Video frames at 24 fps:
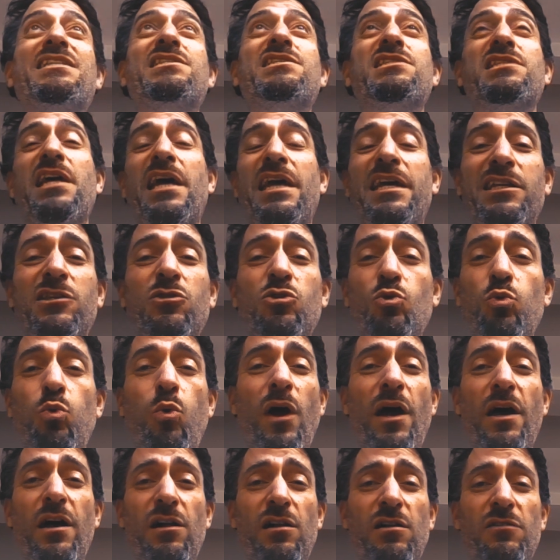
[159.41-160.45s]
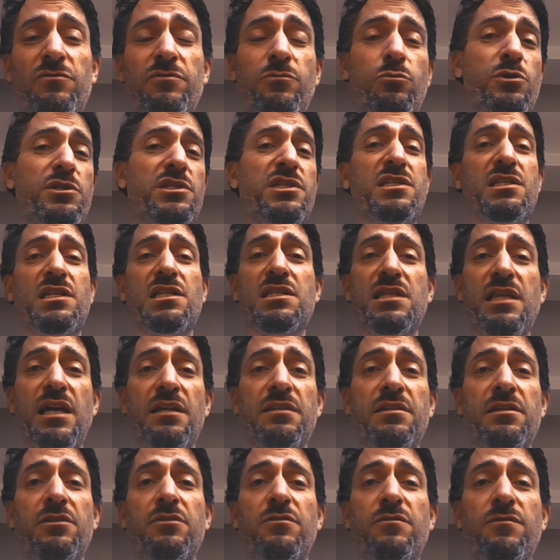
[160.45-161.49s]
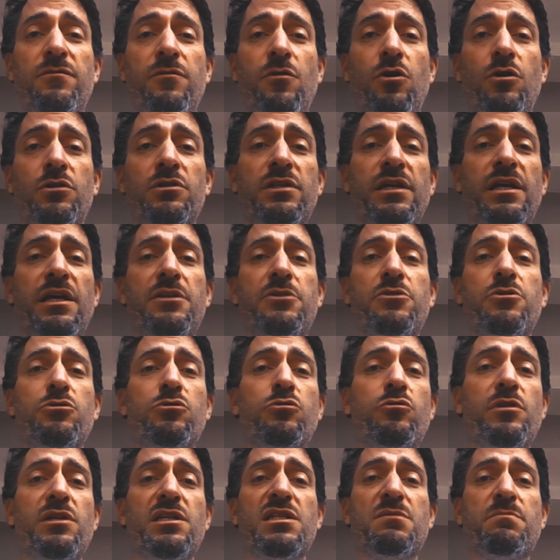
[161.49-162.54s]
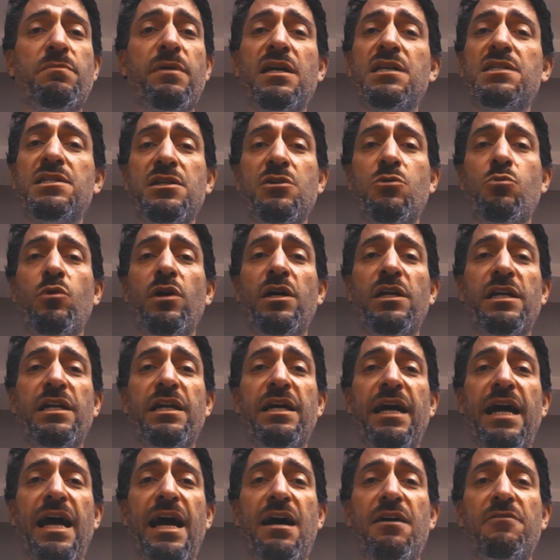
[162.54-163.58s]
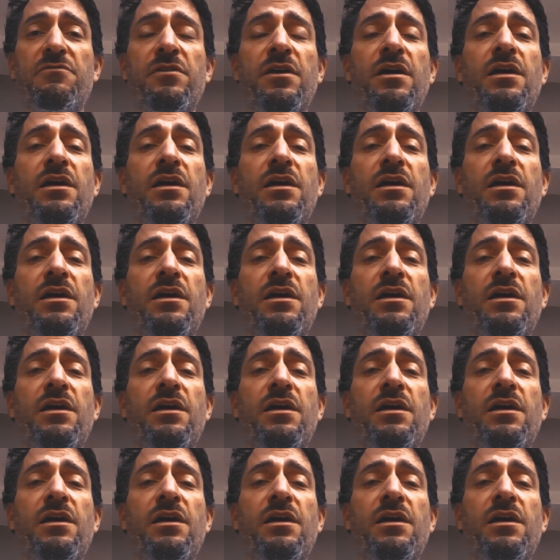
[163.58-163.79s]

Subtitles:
say 12, which is a standard font, and you're doing spacing 1.5,